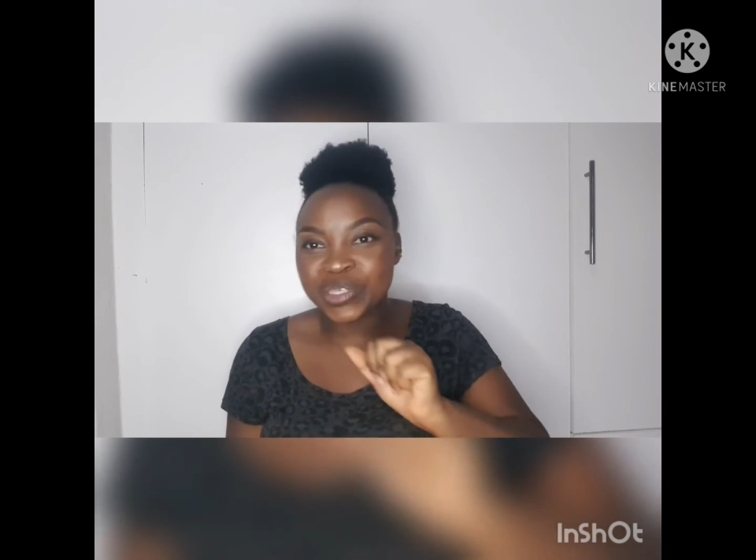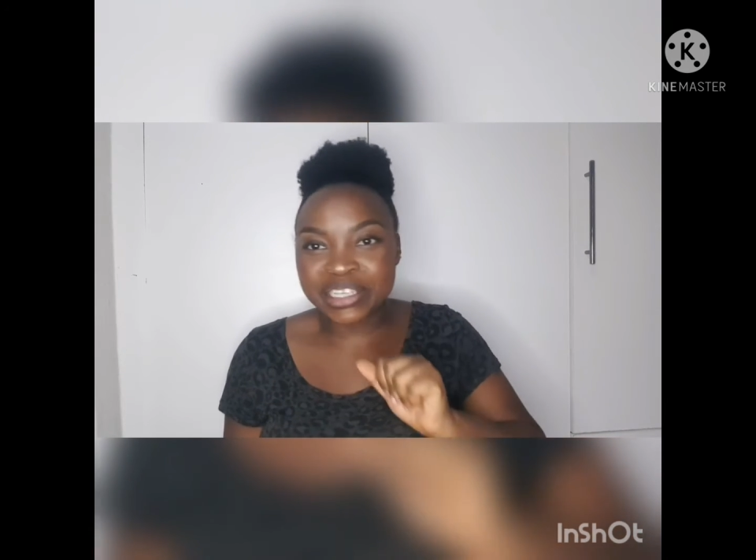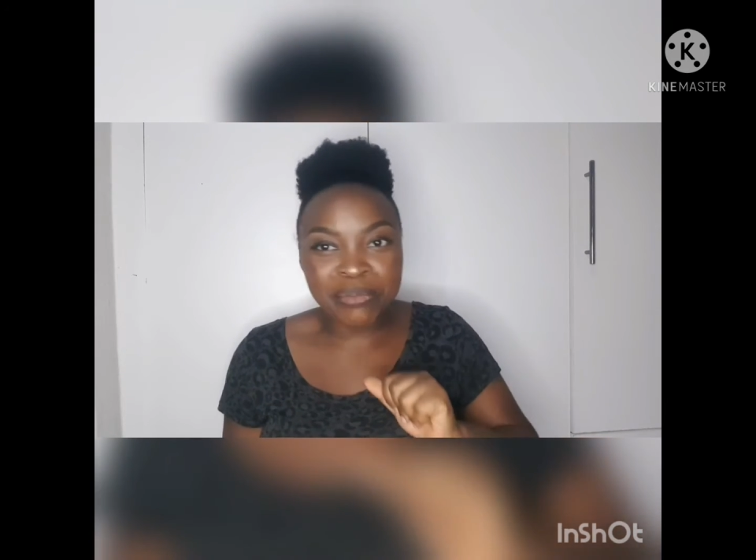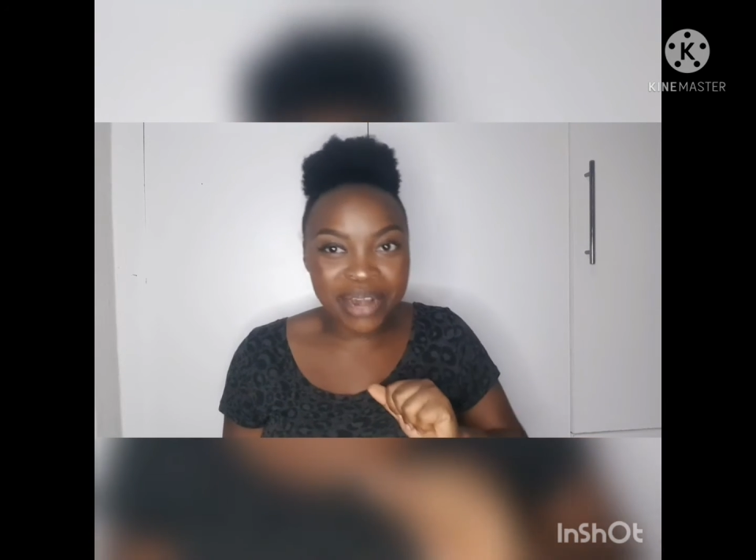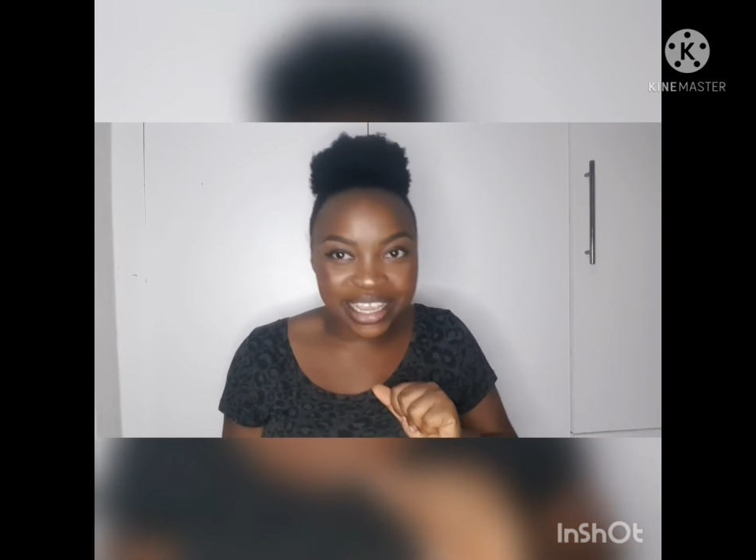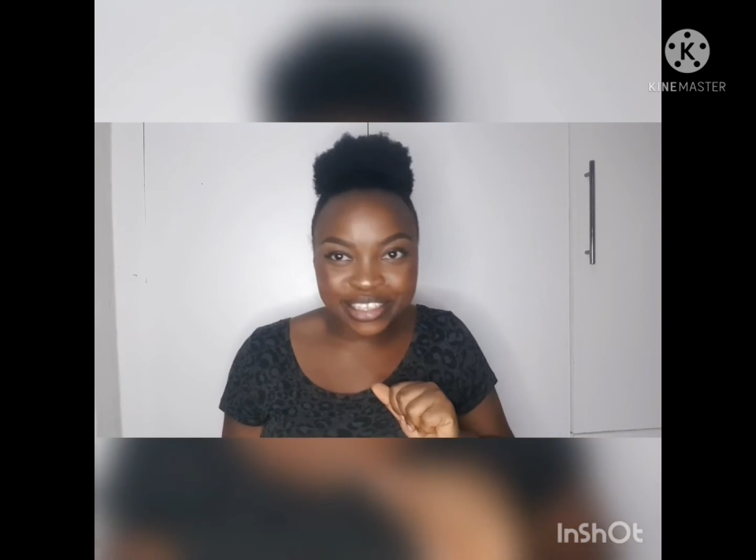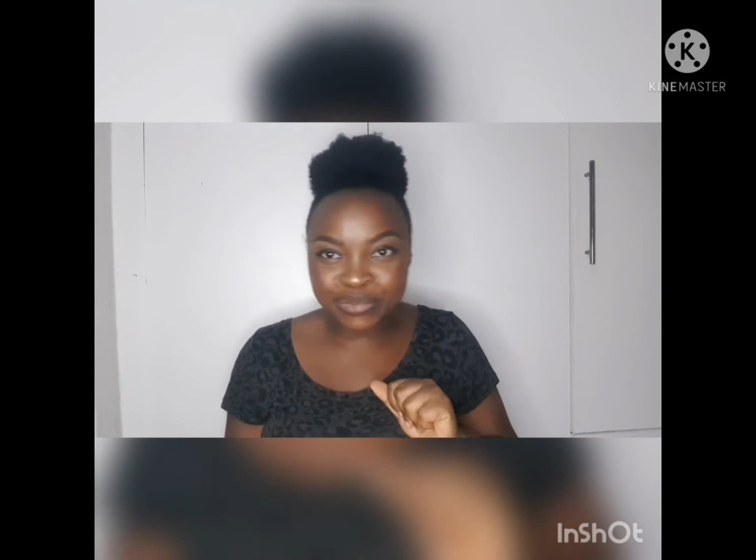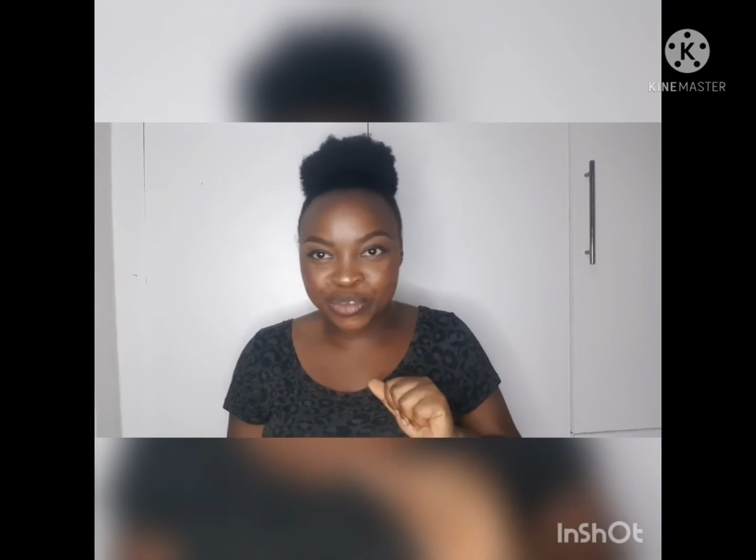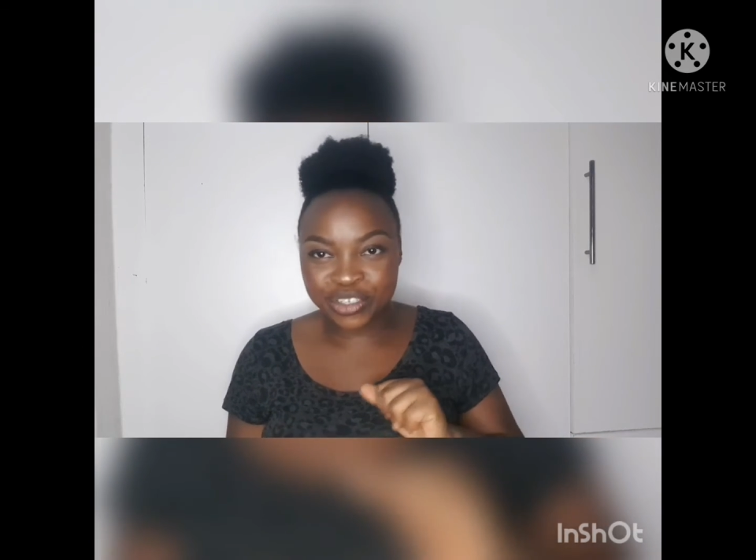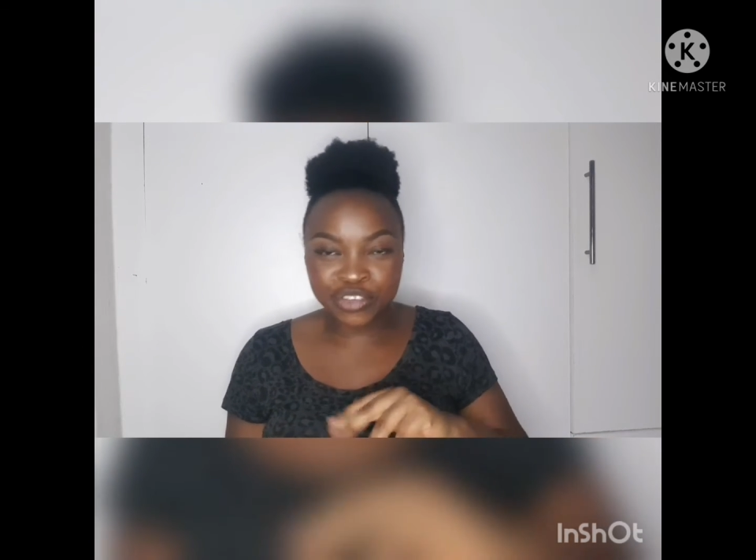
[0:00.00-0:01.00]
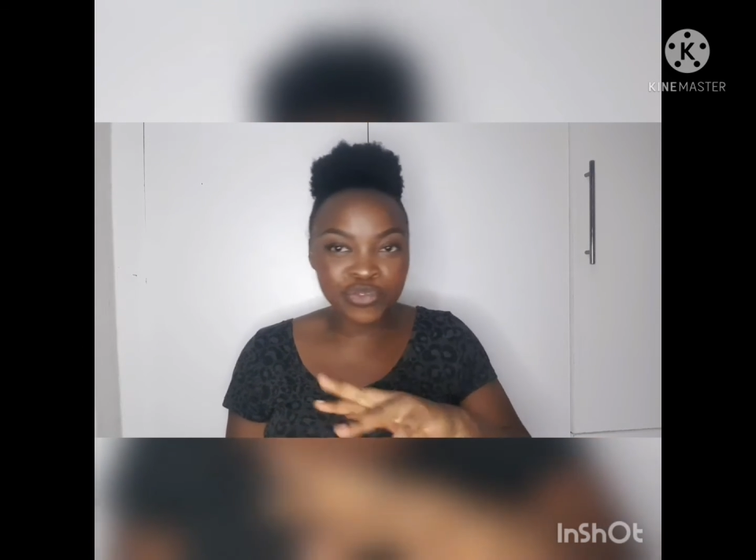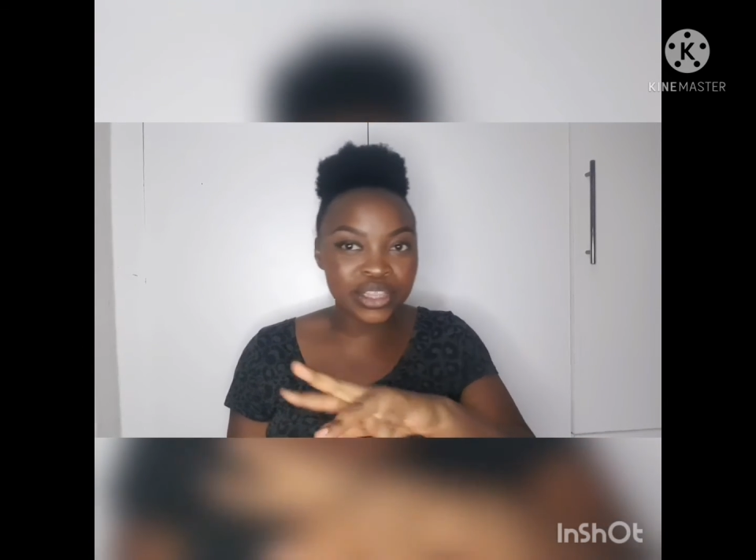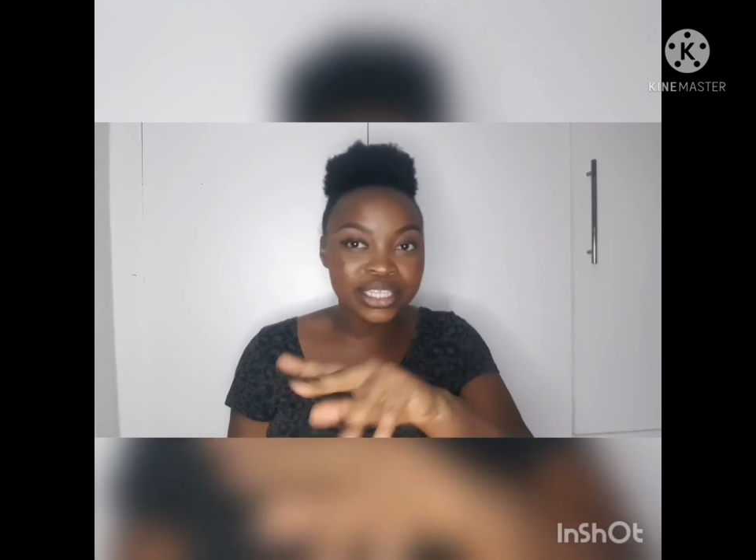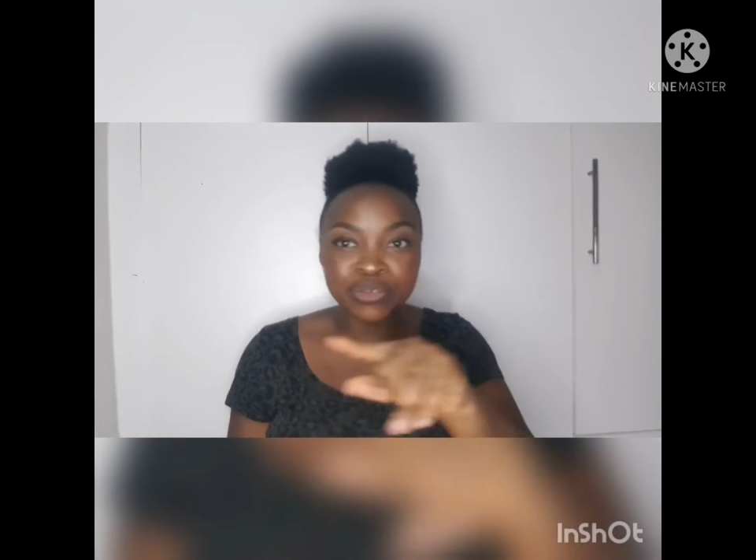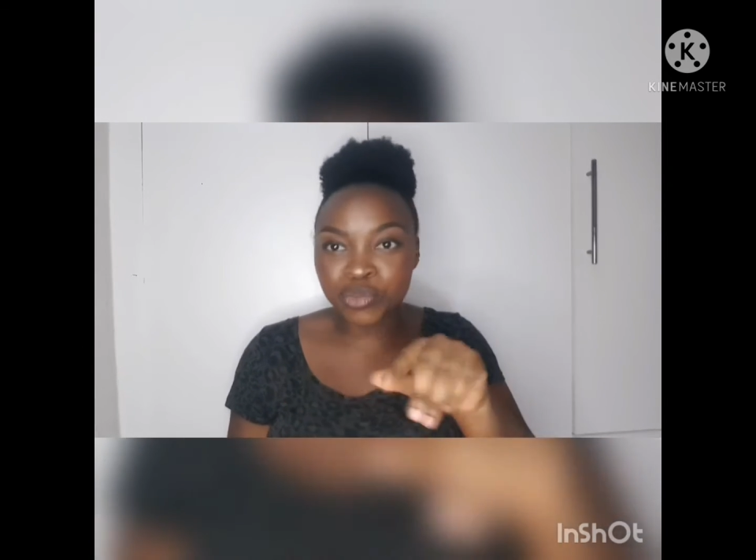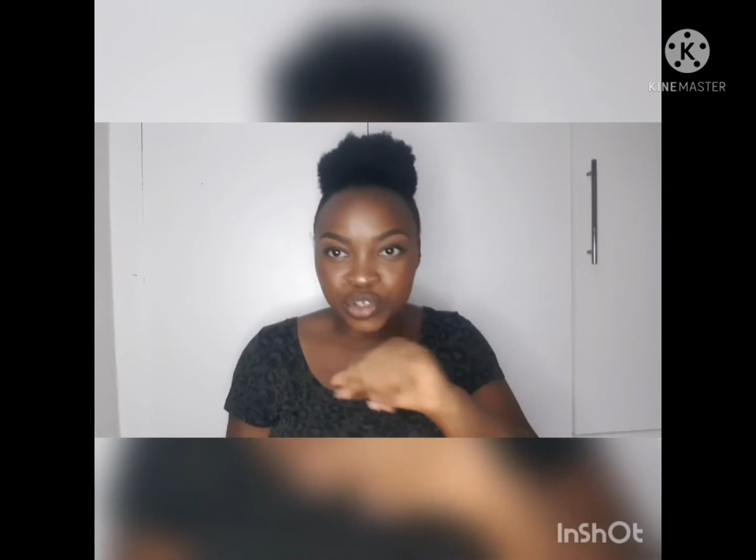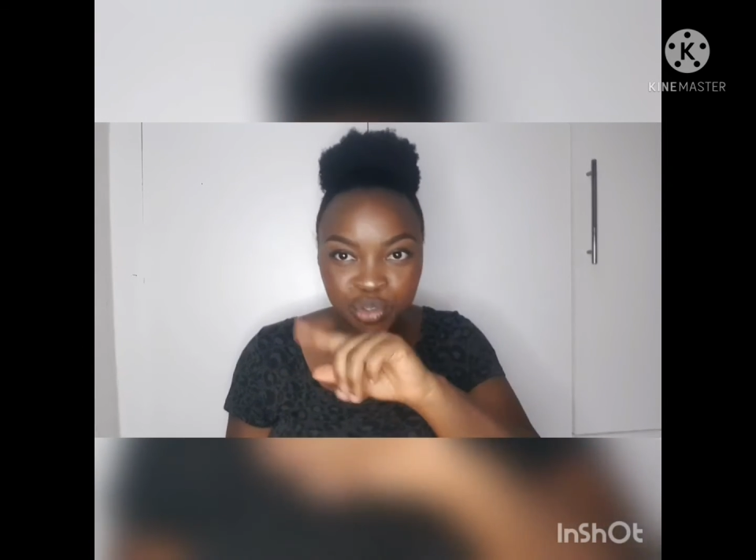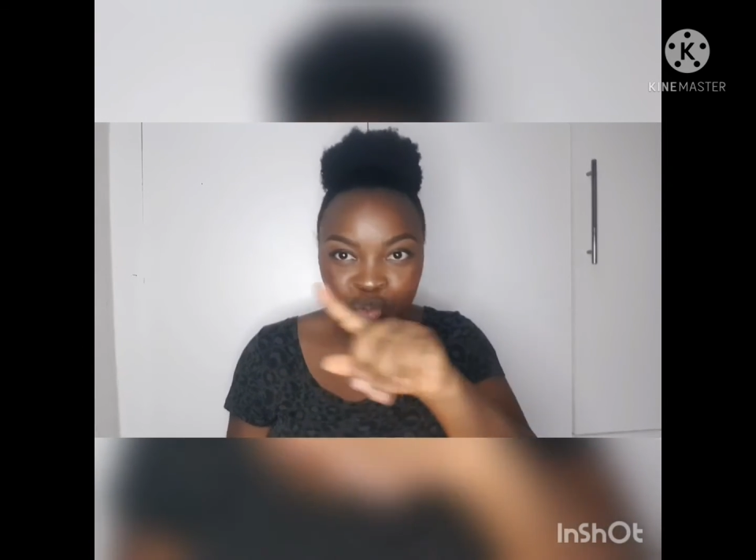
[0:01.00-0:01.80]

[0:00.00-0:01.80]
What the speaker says: some nice music for these models